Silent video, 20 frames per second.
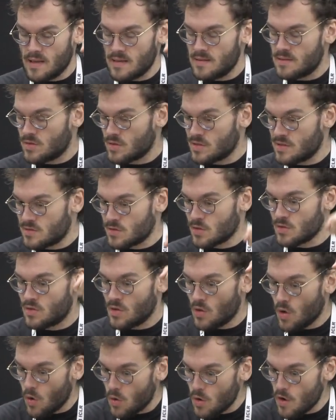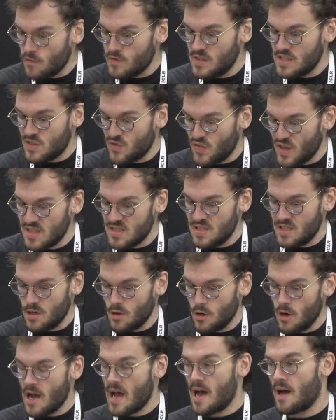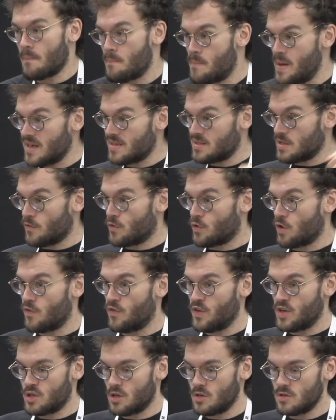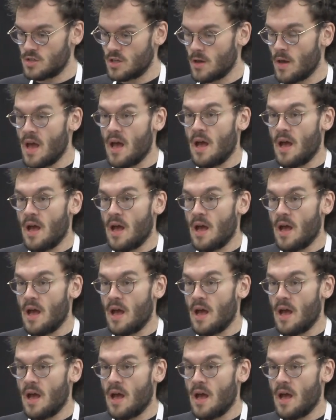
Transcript: So all of these things here are banks of coefficients